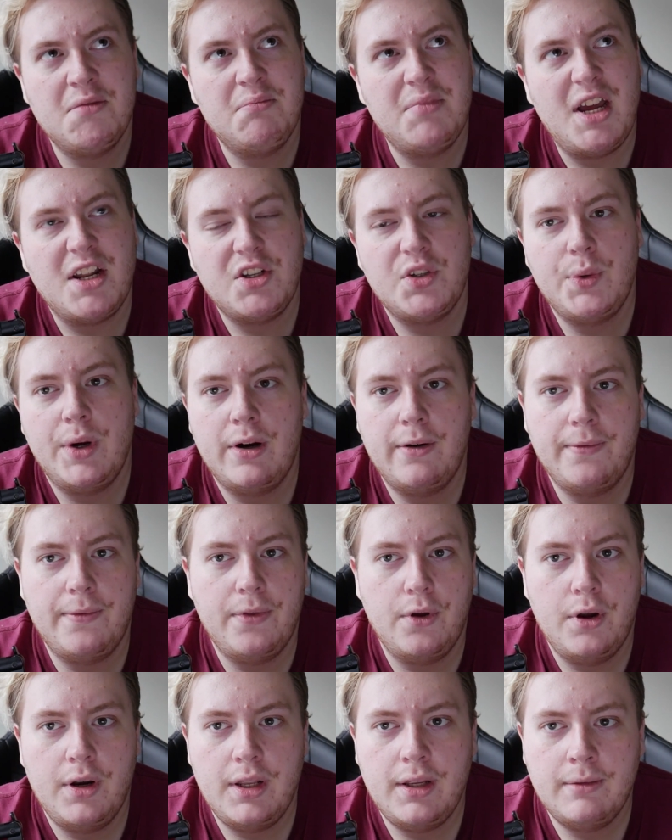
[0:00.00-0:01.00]

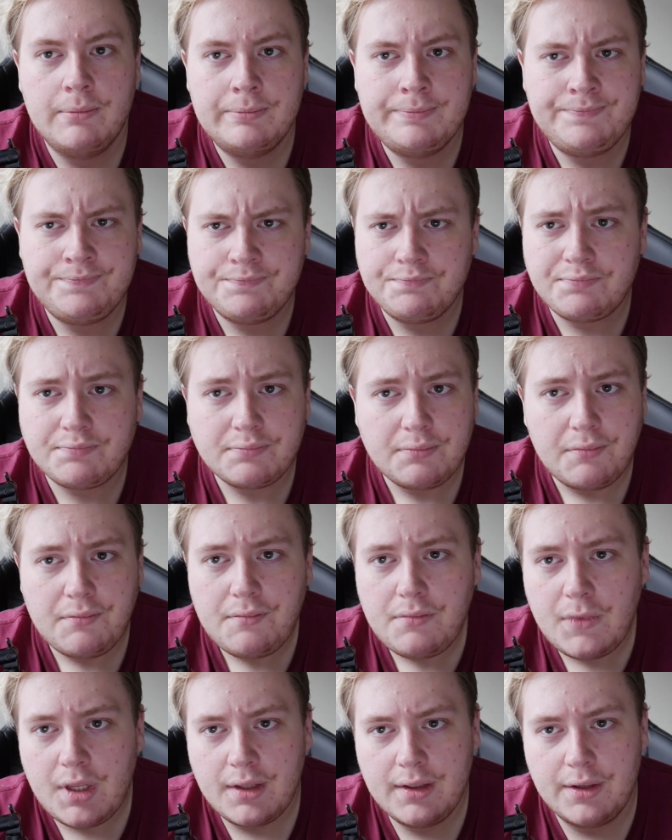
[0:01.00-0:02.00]
12:30,
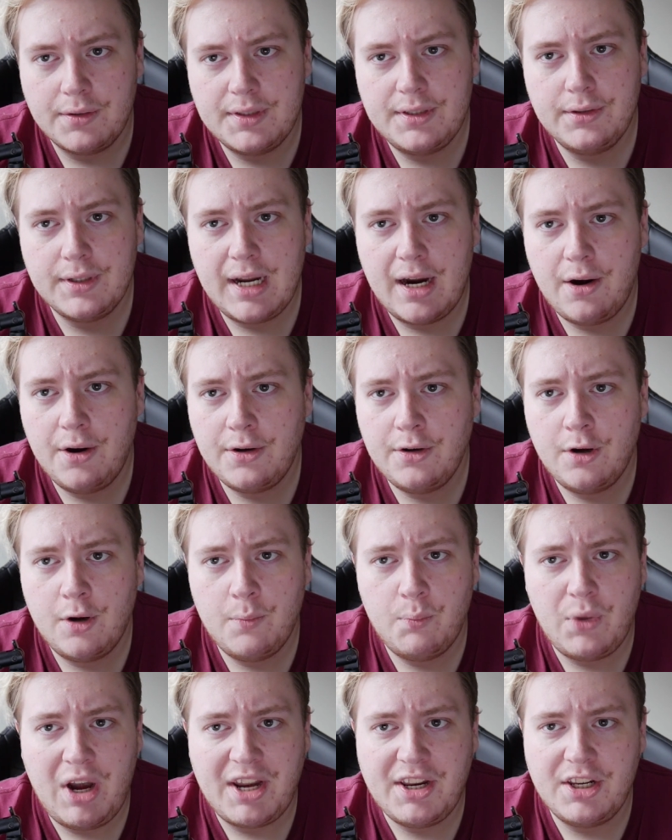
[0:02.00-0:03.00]
they were still carrying
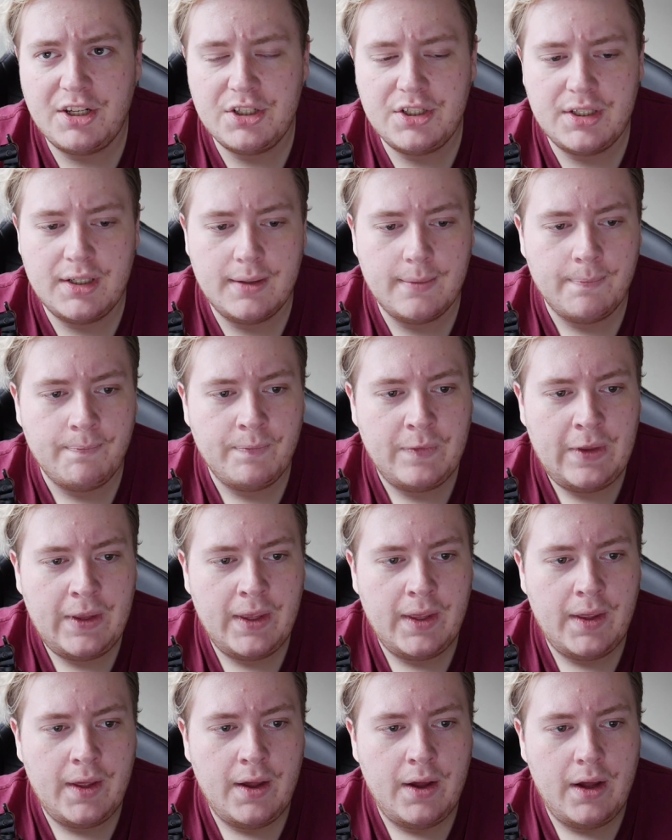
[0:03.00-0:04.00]
on, breaking shit.
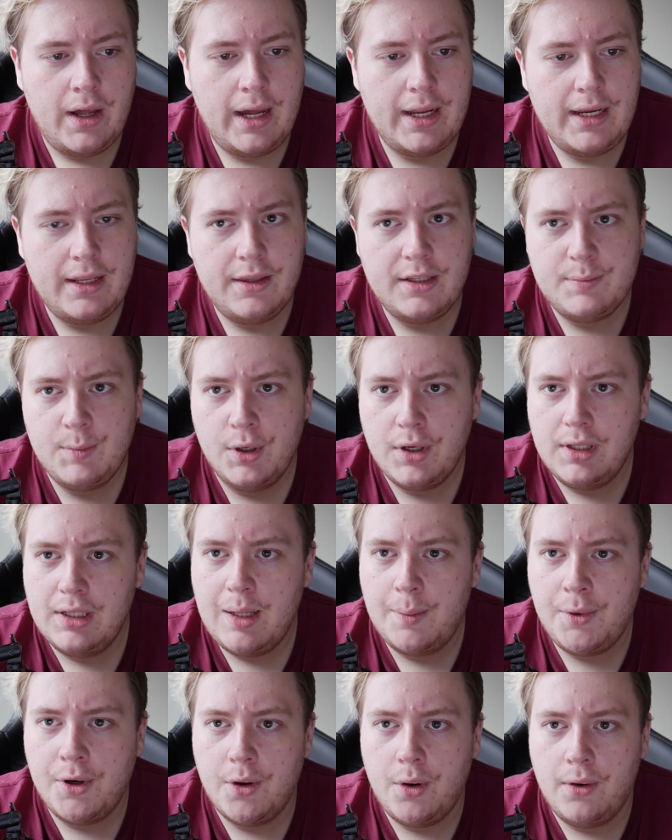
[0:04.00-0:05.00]
I hear the smoke
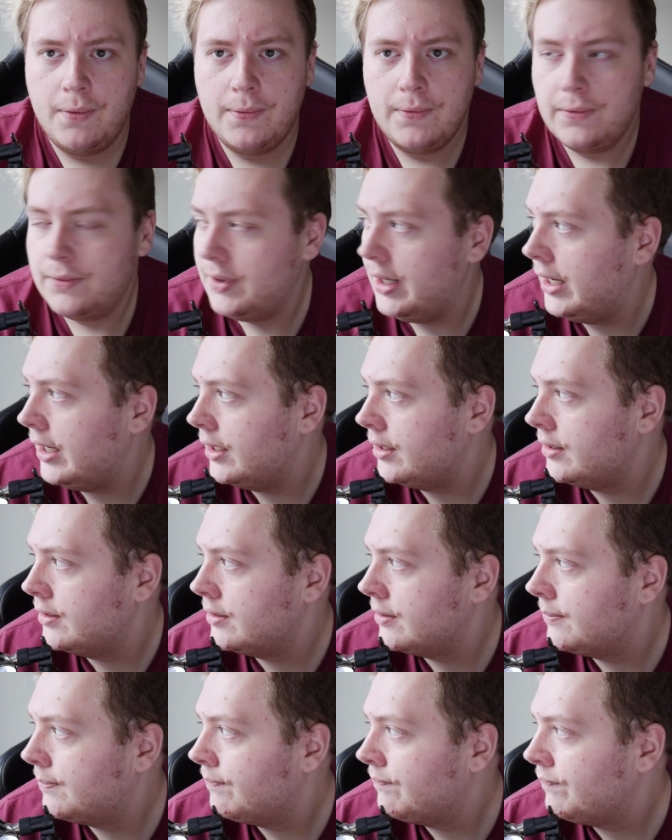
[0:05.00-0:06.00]
alarm go off.
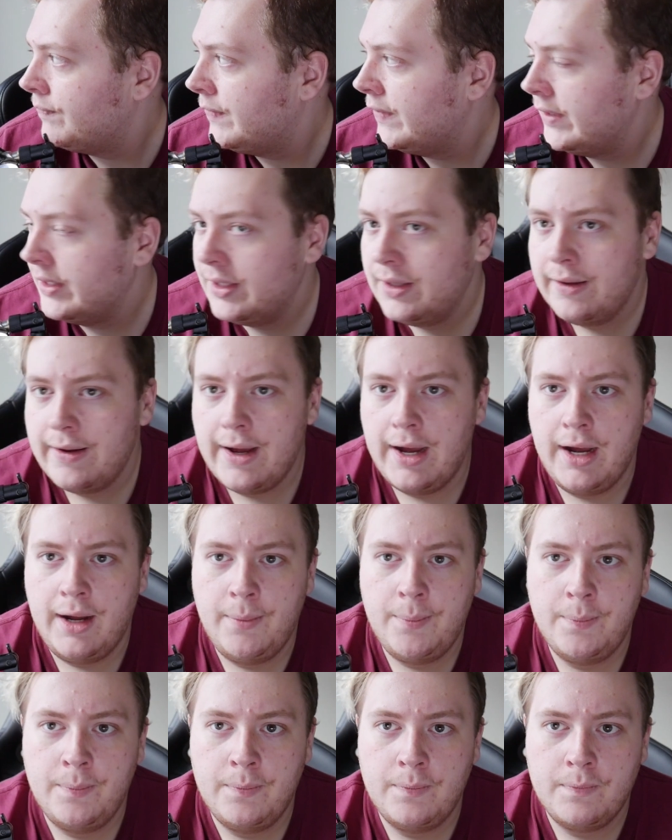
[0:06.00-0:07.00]
And
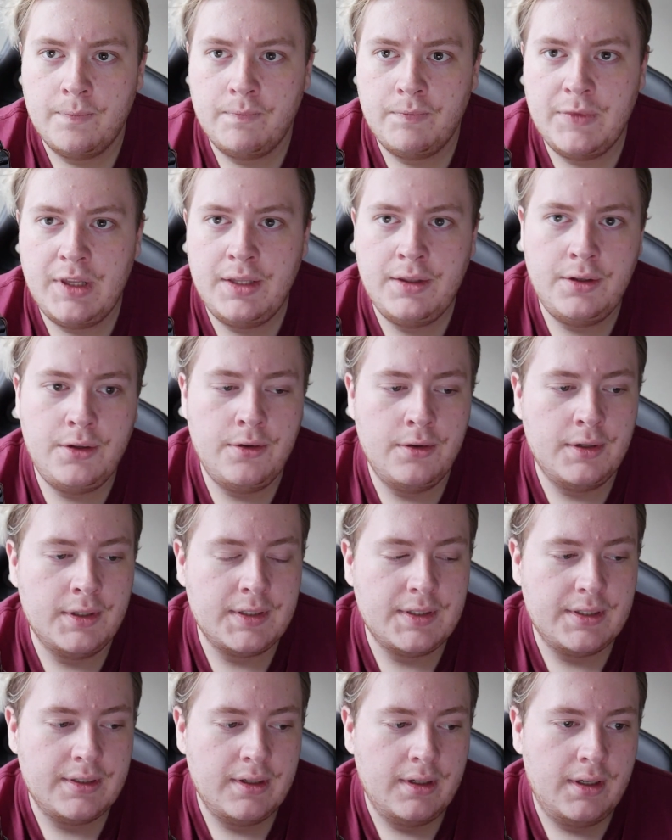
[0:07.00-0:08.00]
in the
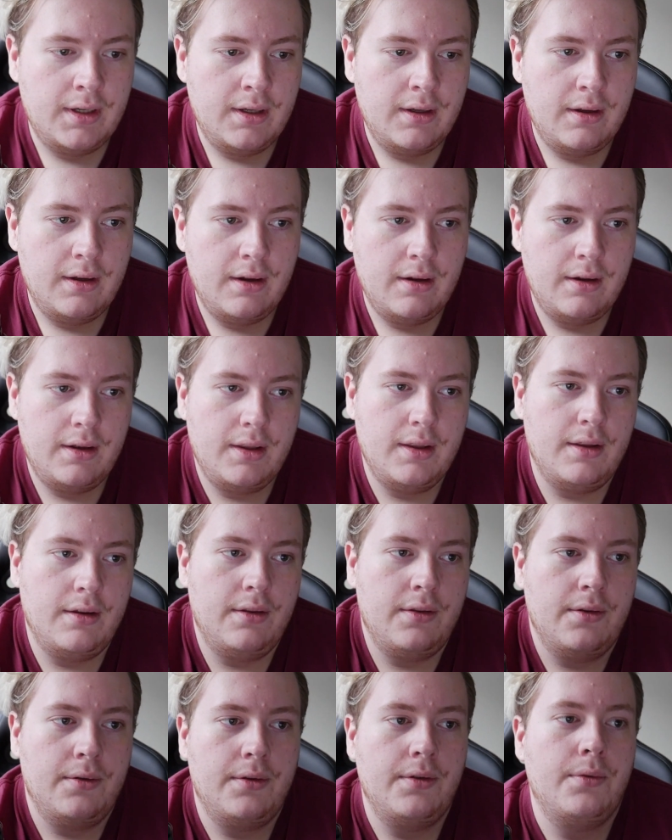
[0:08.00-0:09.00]
units,
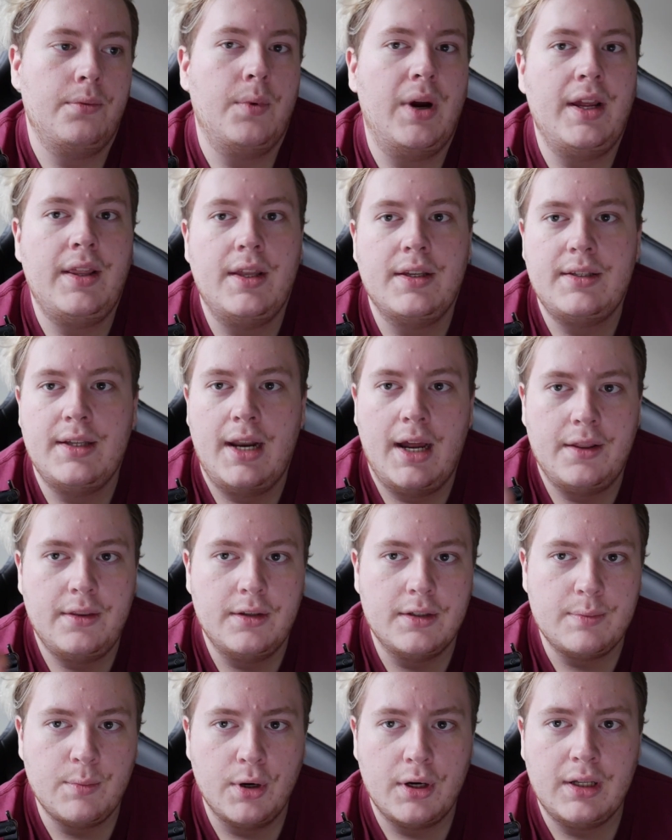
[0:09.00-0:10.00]
the way they're set out,
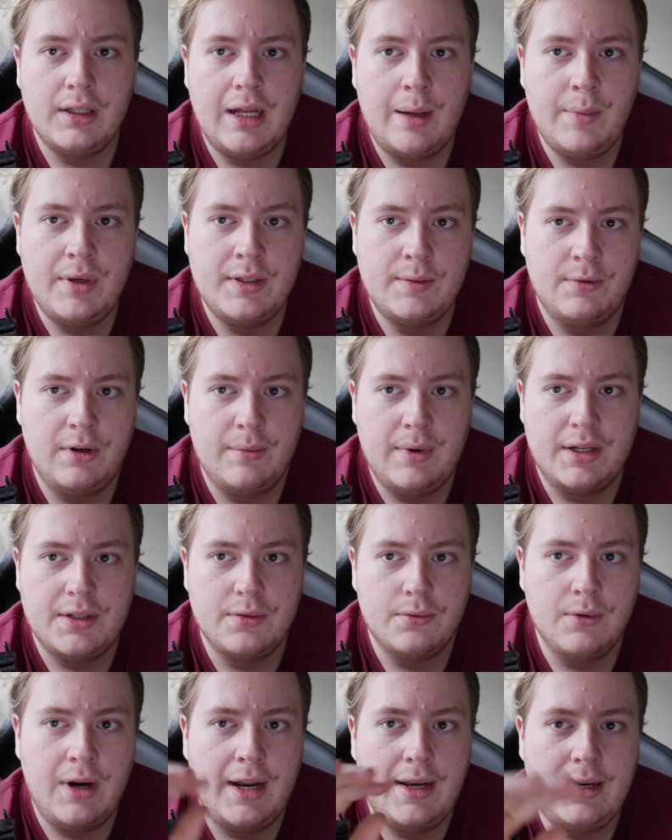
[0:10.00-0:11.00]
the smoke alarm is pretty much
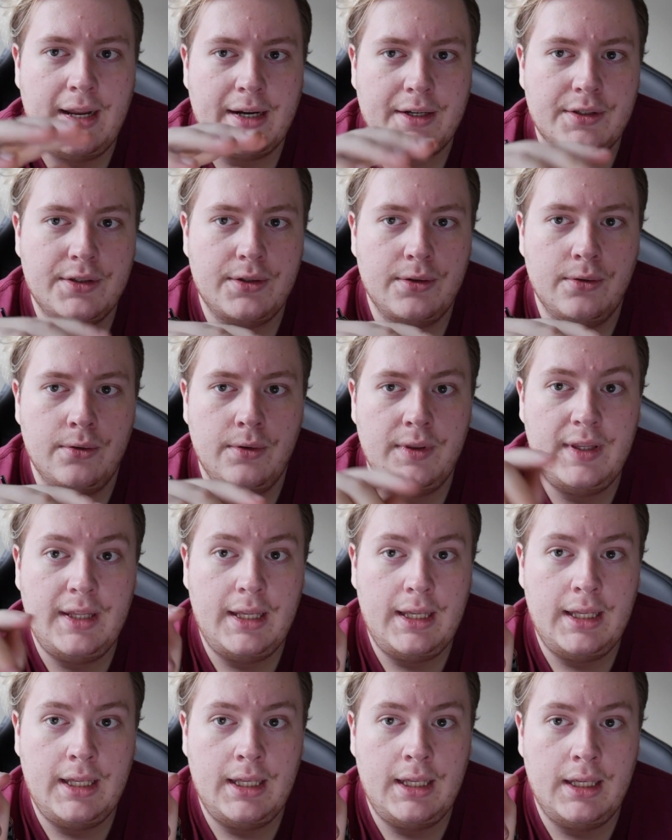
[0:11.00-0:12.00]
right next to
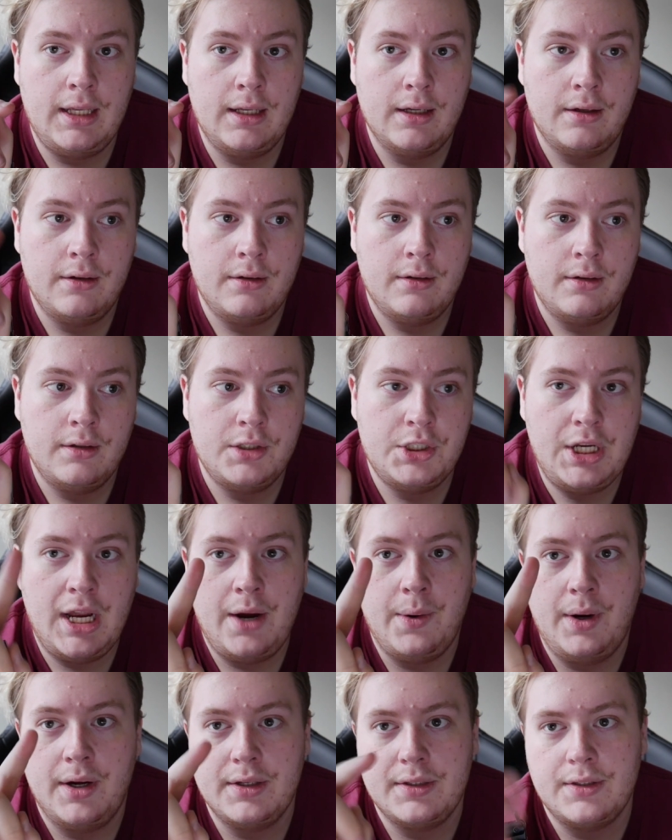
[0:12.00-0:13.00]
the
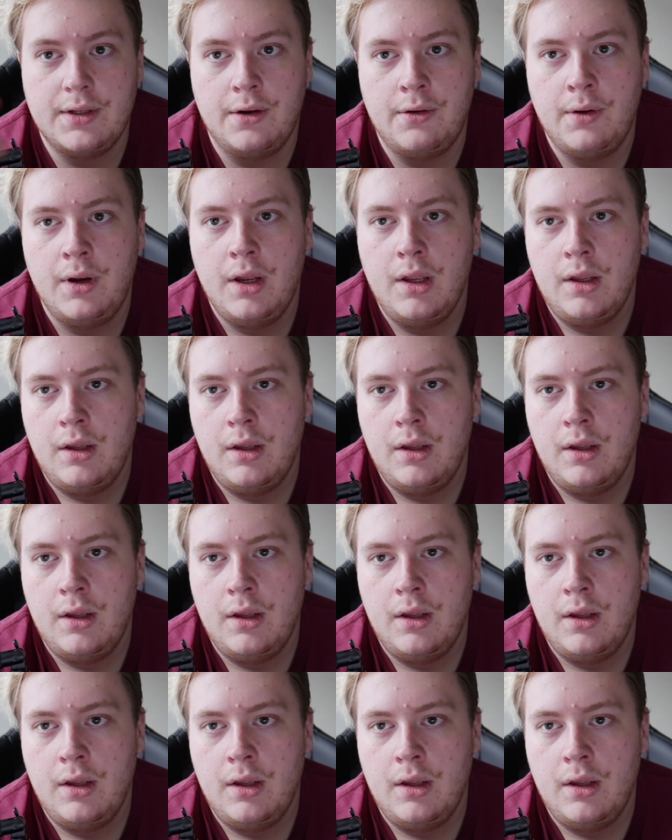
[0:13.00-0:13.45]
shower. So